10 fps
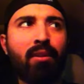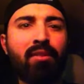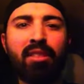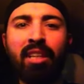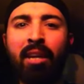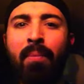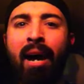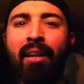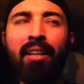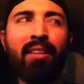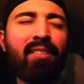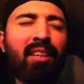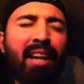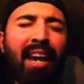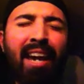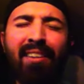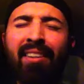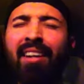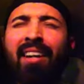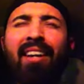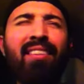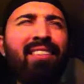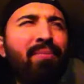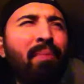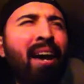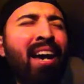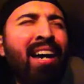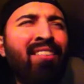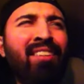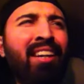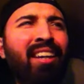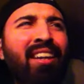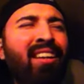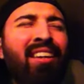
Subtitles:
Sting and Magnus, again, this match, like,